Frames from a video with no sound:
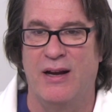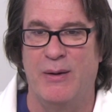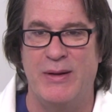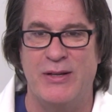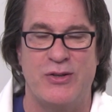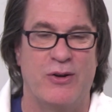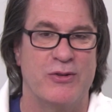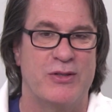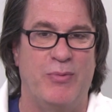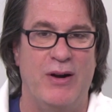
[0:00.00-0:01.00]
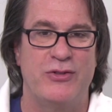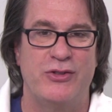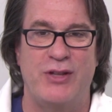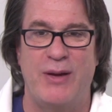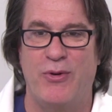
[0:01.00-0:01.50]
installs the
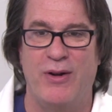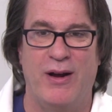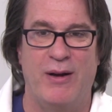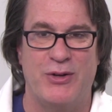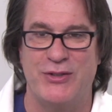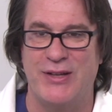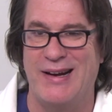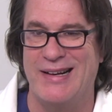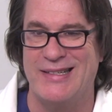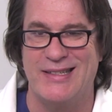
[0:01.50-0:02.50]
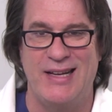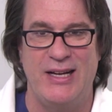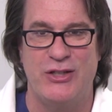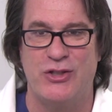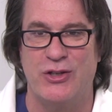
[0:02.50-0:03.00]
browsers they put up, turns on
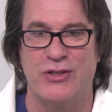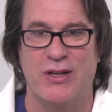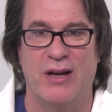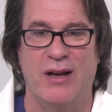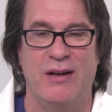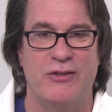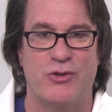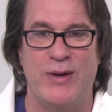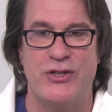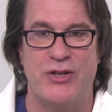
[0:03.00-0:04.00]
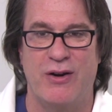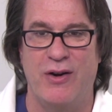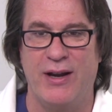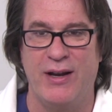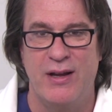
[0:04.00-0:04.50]
SSH, turns on screen
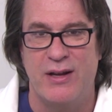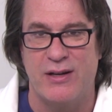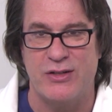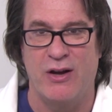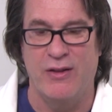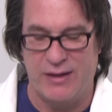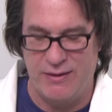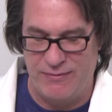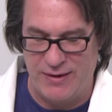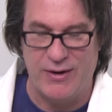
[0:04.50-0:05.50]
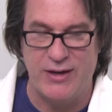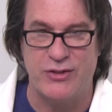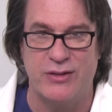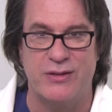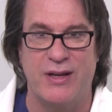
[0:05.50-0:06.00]
sharing, does all the
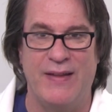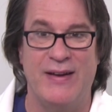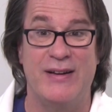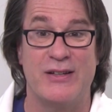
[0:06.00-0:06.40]
configurations, and then it does a